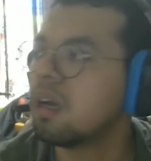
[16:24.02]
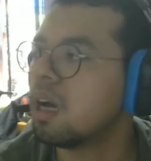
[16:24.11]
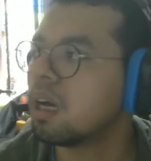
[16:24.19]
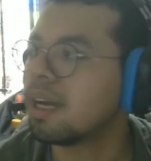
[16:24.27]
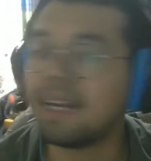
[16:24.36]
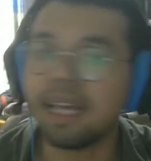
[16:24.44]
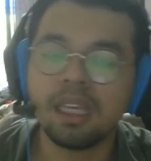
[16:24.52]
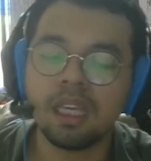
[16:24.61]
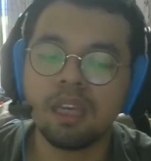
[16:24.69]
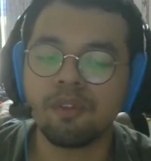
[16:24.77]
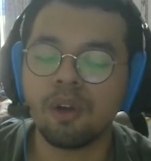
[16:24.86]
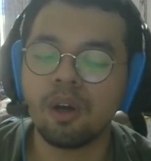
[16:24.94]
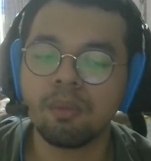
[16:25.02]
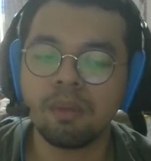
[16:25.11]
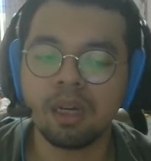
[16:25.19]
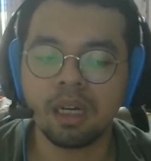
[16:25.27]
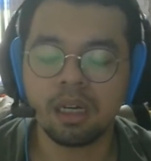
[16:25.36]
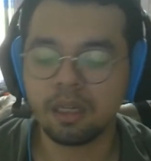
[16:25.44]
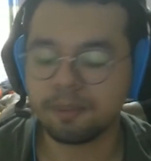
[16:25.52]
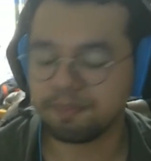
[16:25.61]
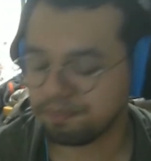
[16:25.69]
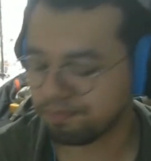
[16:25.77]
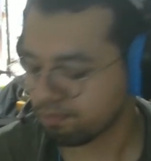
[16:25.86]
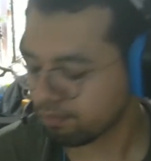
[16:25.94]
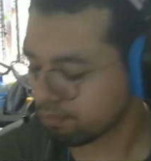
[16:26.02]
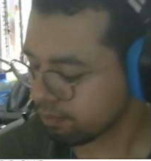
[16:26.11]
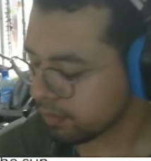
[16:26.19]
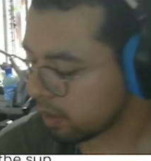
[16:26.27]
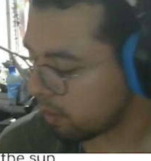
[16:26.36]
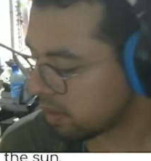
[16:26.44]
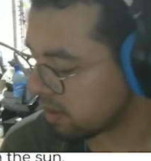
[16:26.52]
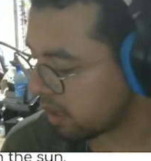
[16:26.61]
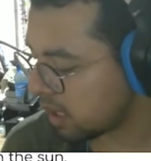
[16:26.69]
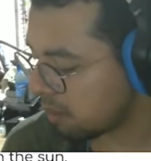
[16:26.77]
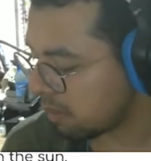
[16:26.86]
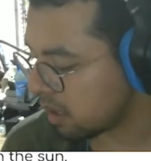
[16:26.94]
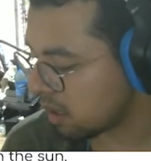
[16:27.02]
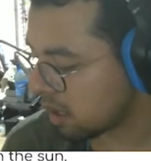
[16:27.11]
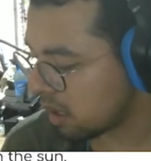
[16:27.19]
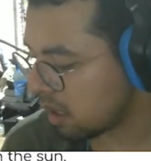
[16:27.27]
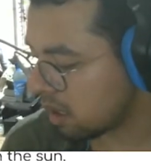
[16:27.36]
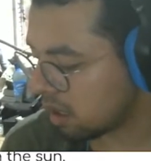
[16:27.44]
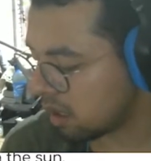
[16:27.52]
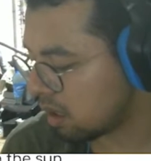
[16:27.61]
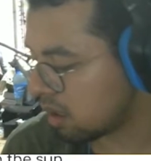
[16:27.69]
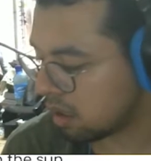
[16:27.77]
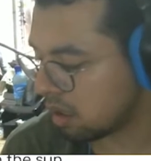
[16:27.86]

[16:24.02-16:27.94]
Kaneki from what's the anime again?